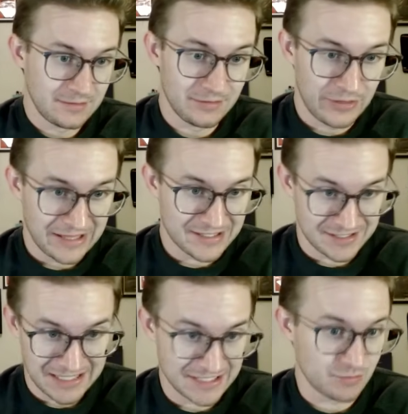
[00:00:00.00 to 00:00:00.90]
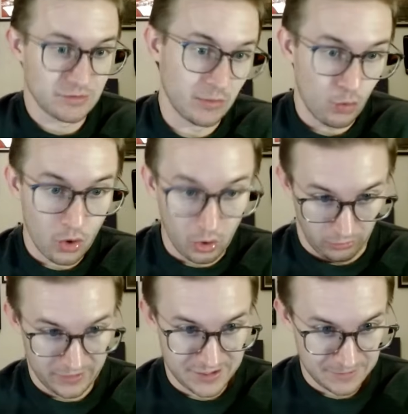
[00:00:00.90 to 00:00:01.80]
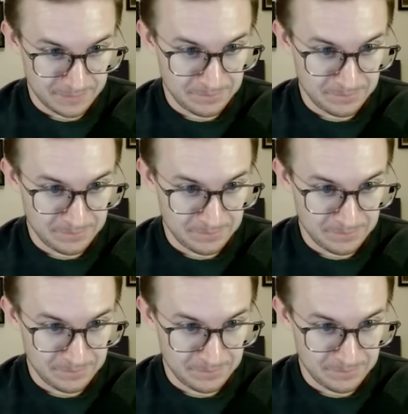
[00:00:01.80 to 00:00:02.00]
that's really worked.